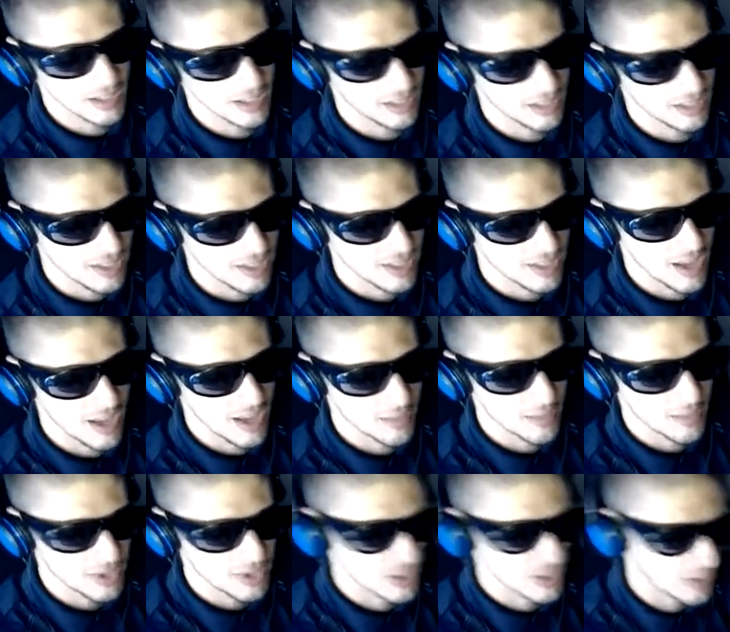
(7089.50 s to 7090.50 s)
stopped,
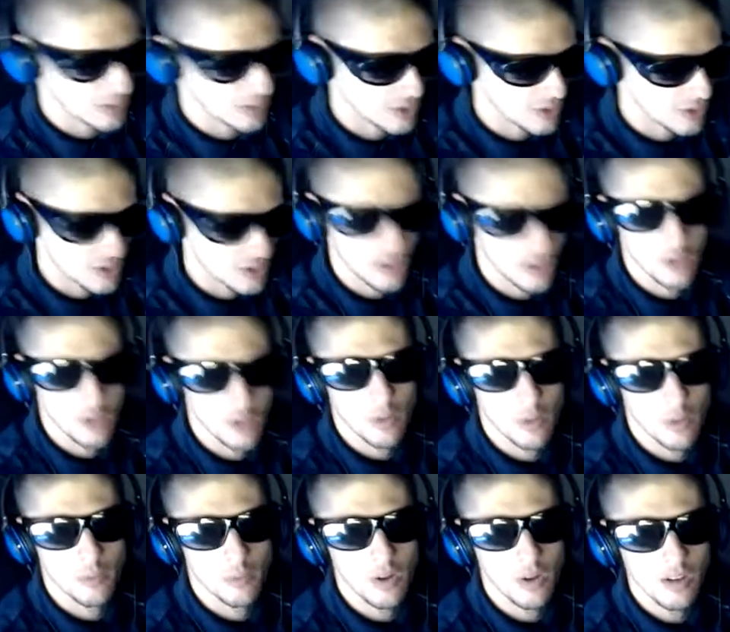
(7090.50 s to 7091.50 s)
and so I was like, wait,
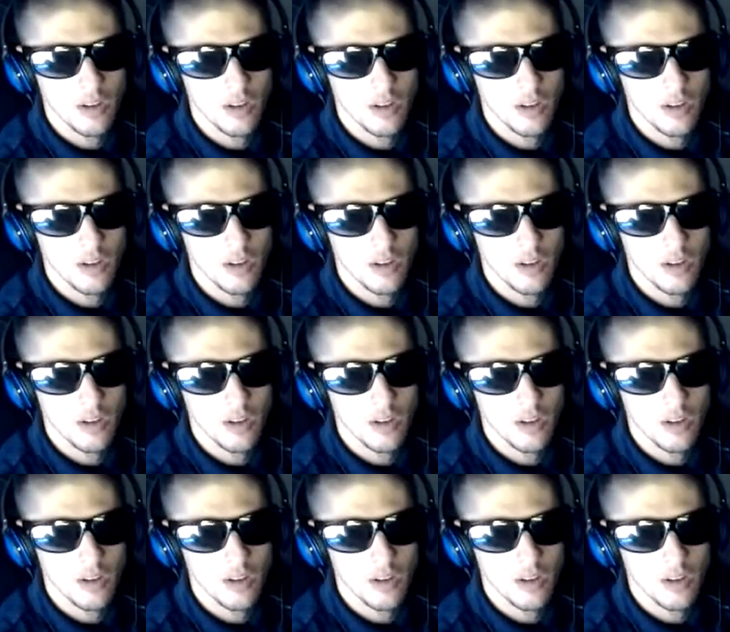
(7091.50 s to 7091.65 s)
what?